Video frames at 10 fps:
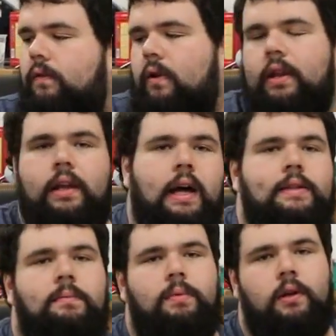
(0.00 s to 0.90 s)
for the
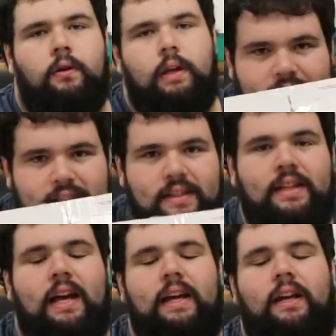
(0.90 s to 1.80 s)
Datsun build. This is
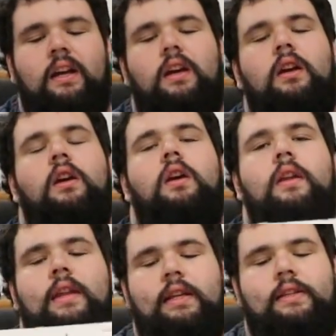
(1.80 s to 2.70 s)
like
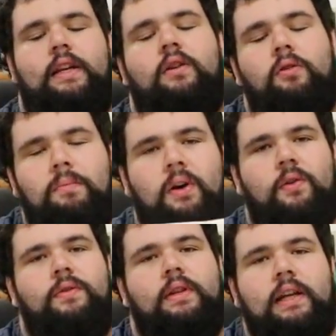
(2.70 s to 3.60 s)
the single
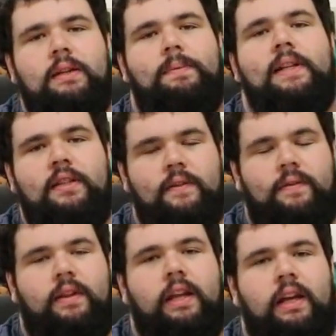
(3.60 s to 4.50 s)
most expensive
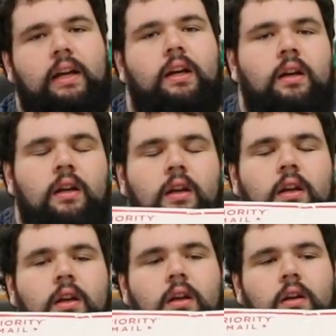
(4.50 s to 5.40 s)
thing
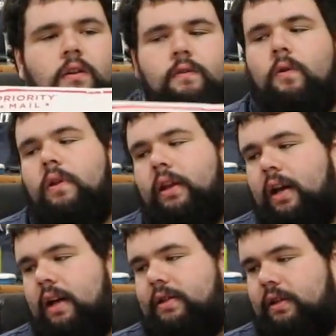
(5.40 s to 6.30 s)
for the
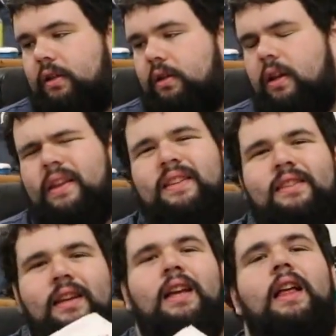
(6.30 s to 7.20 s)
Datsun.
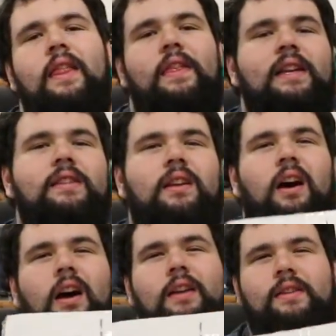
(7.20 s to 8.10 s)
This
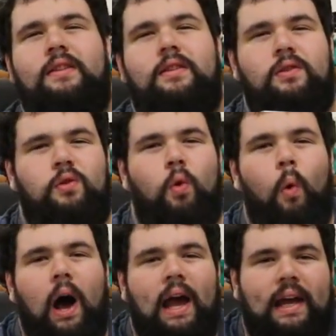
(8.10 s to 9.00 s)
costs
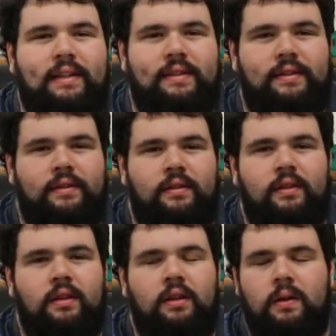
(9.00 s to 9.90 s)
twice
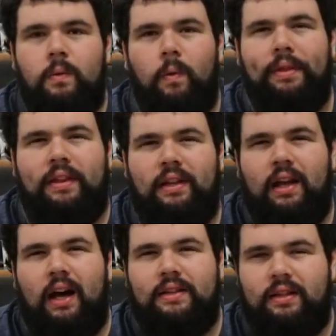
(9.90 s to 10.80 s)
what the
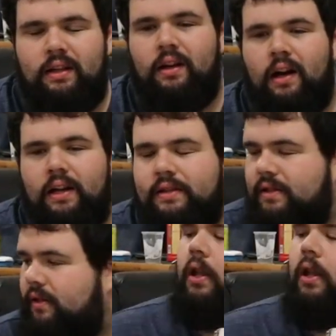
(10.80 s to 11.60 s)
Datsun cost.